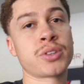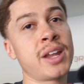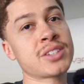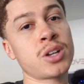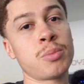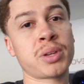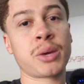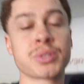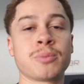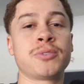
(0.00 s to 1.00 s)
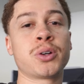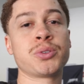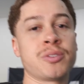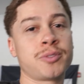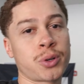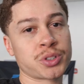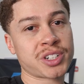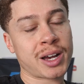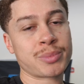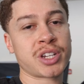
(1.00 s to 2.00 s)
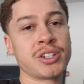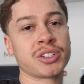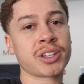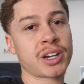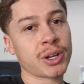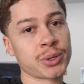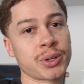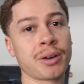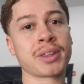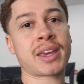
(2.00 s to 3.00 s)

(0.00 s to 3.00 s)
So then I started playing with some photos in Photoshop, changing the color of the